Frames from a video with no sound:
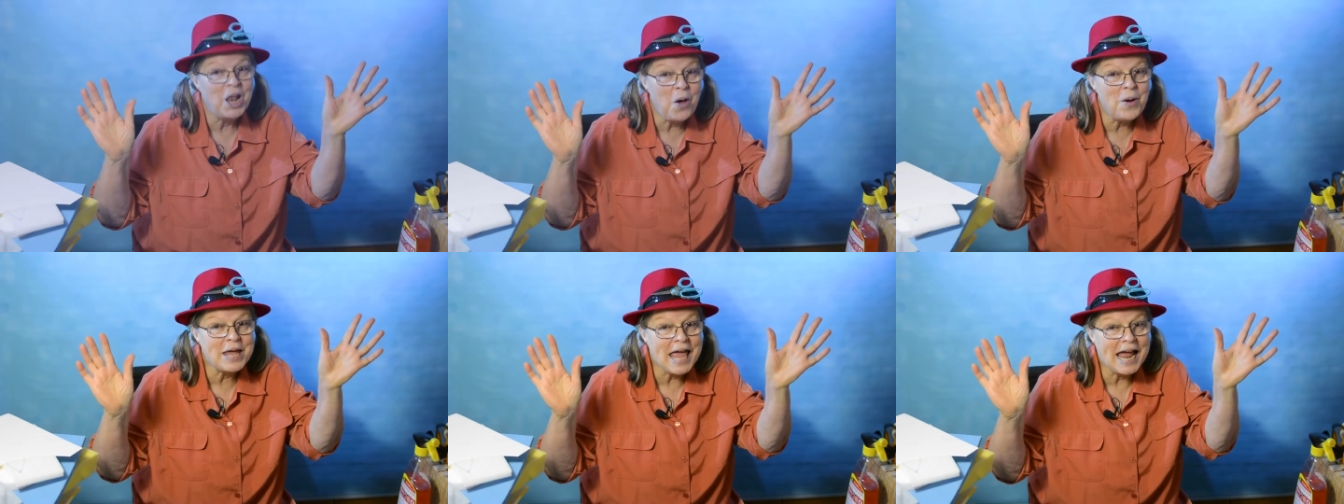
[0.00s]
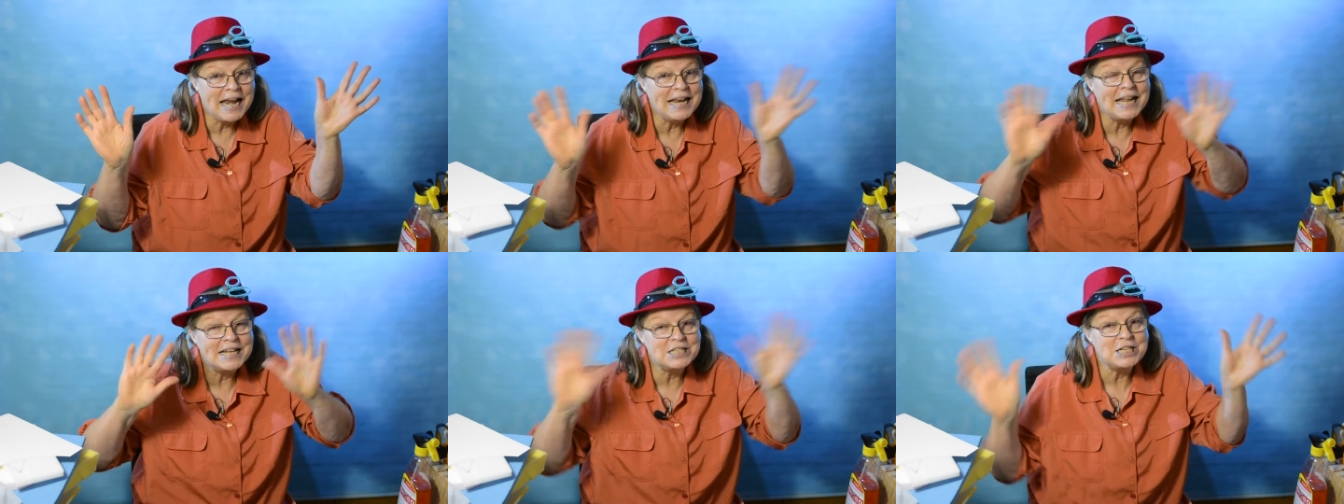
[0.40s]

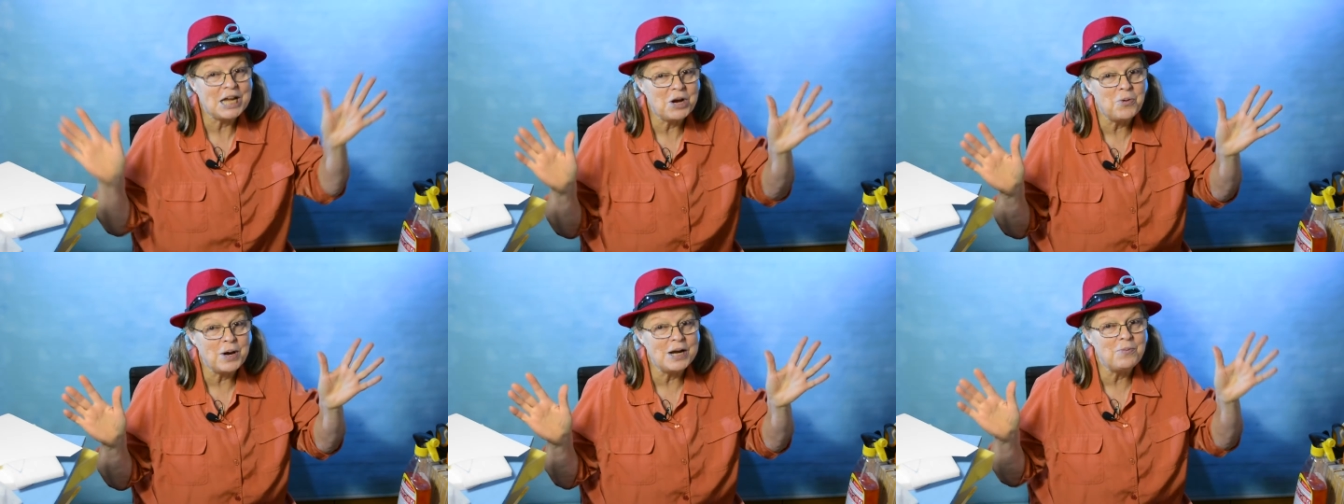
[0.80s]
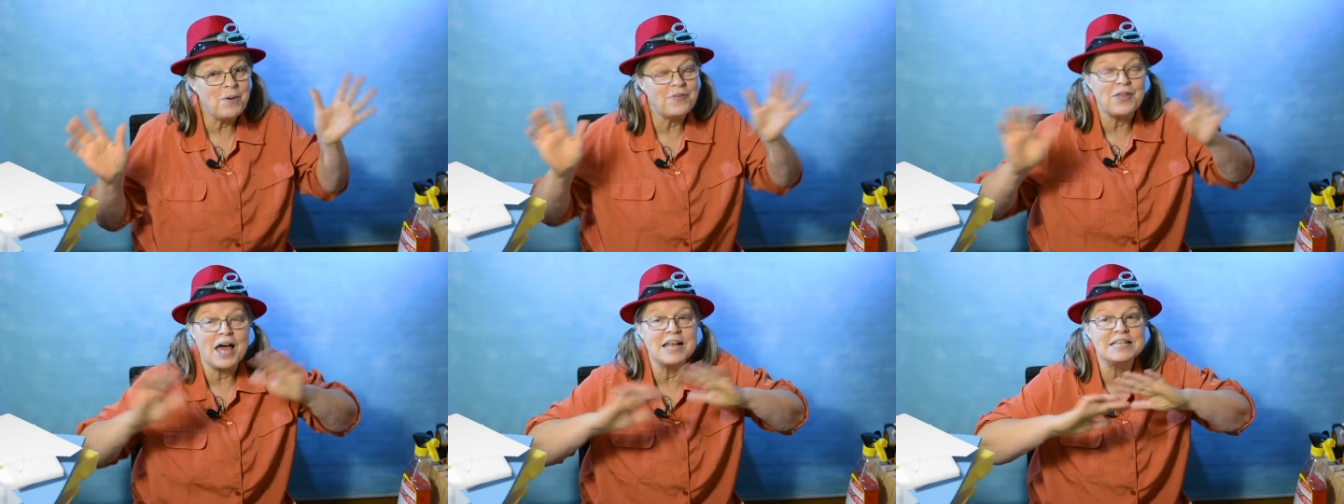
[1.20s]
again, it's Ingrid
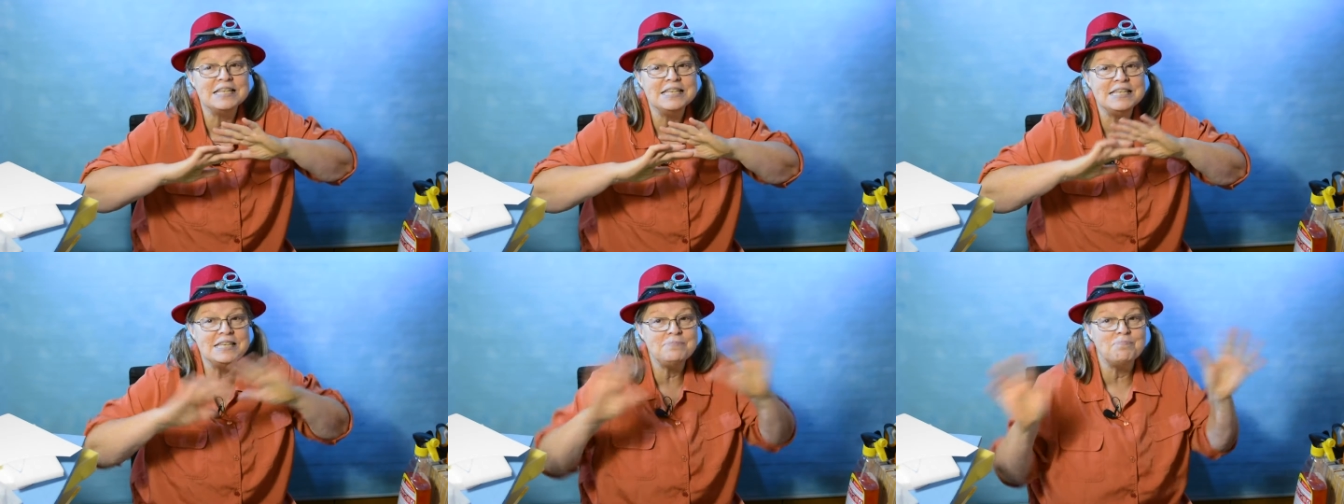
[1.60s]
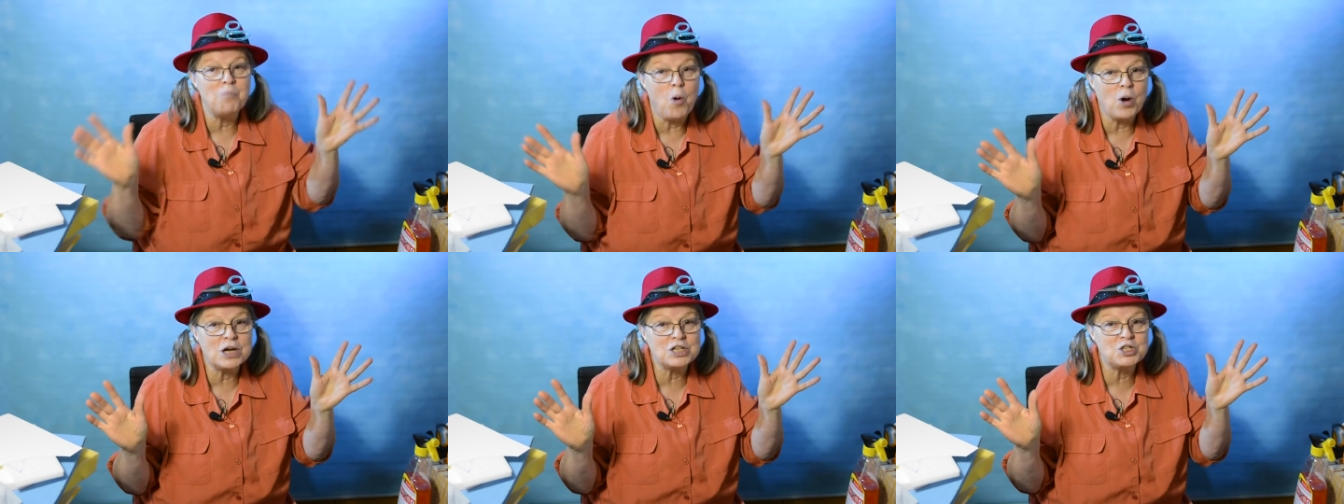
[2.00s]
with a
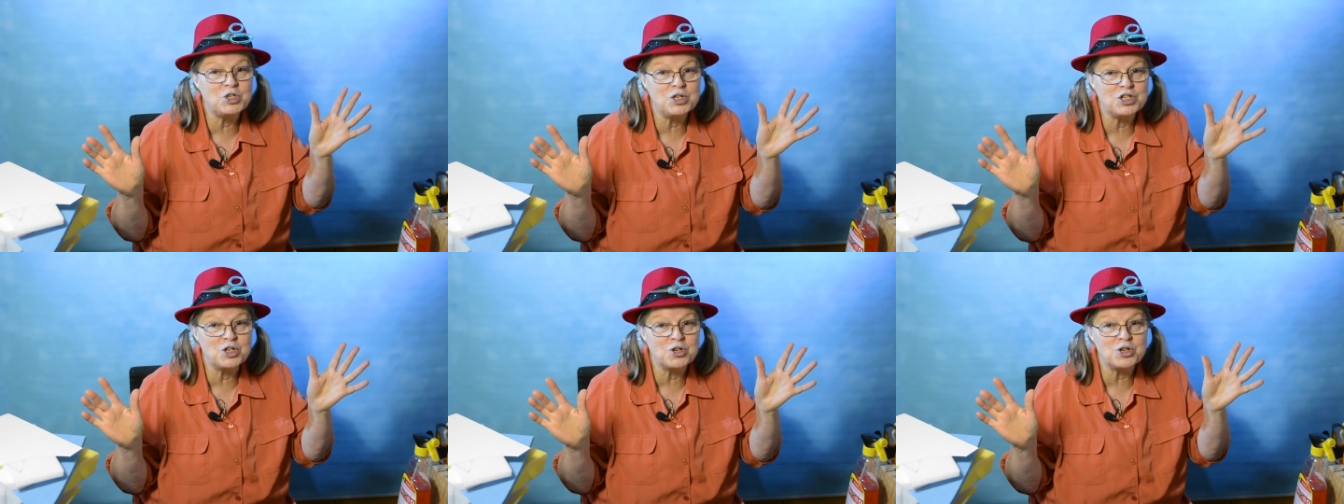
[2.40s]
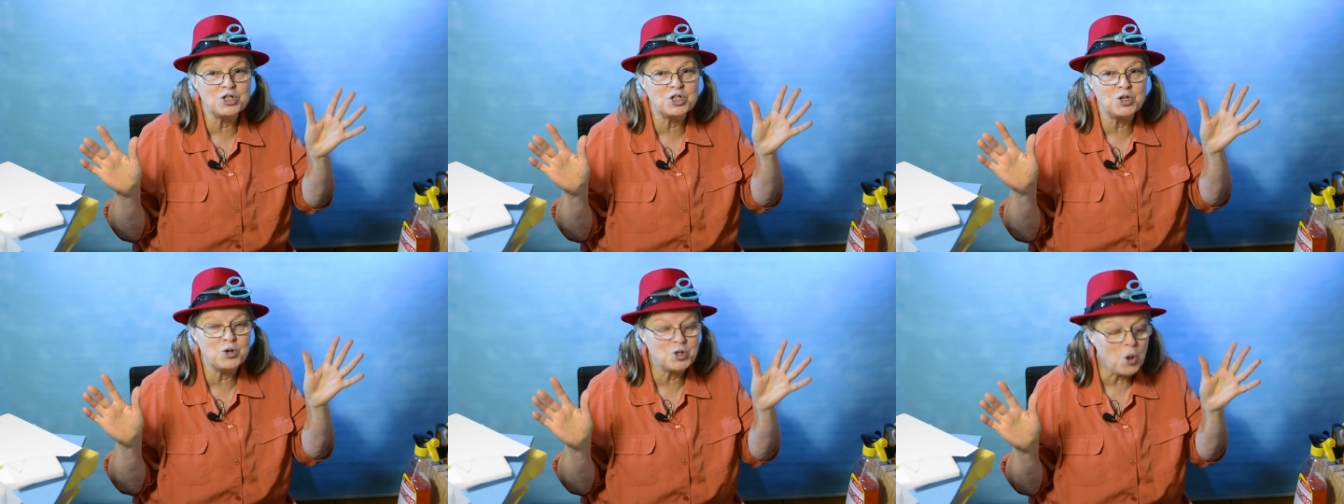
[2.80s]
more
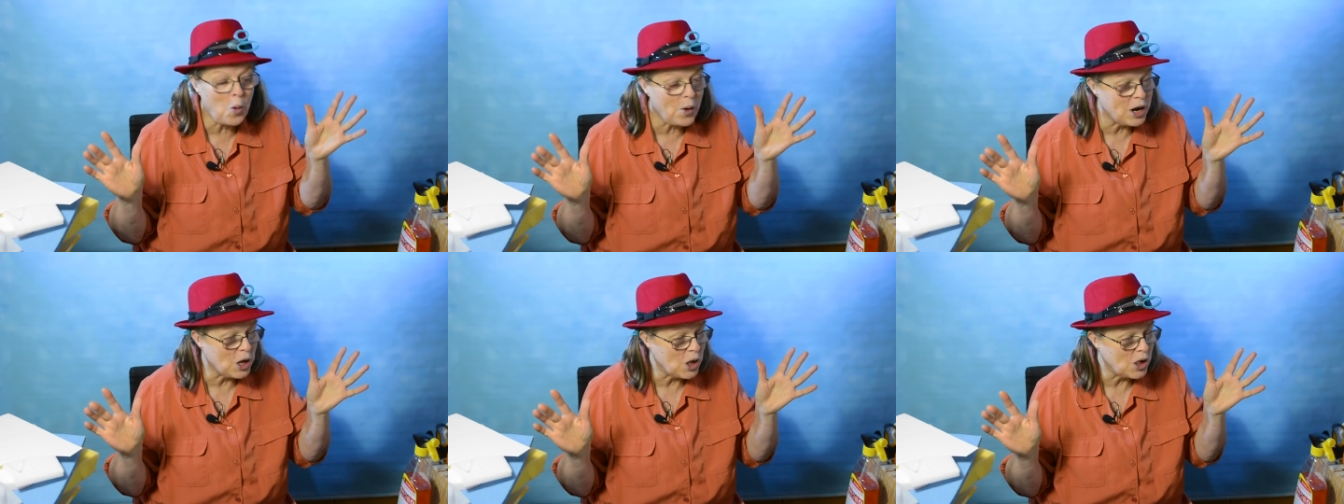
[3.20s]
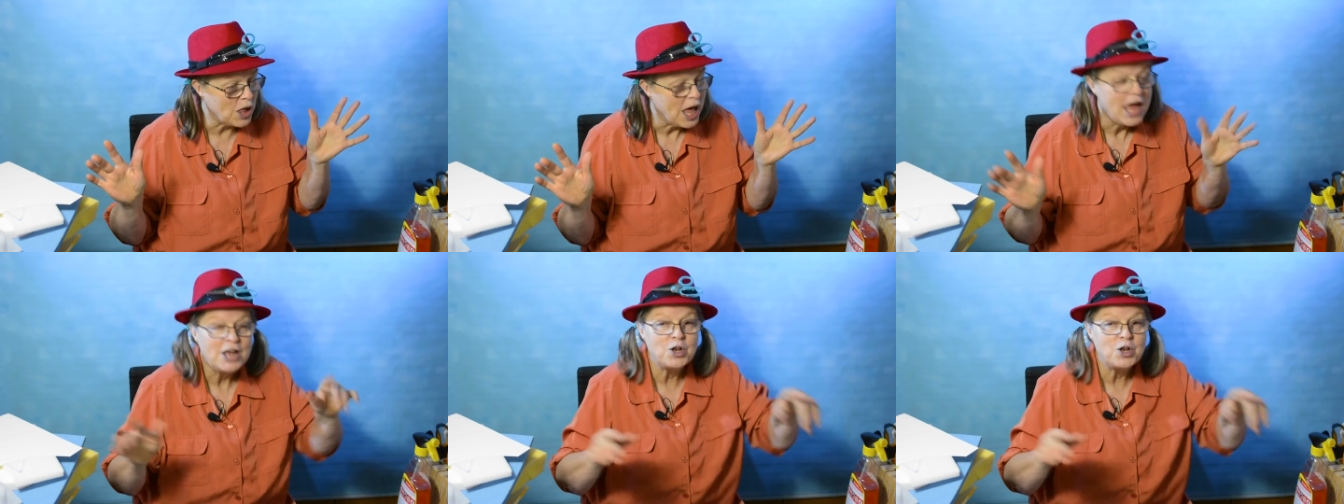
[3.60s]
scissors tutorial.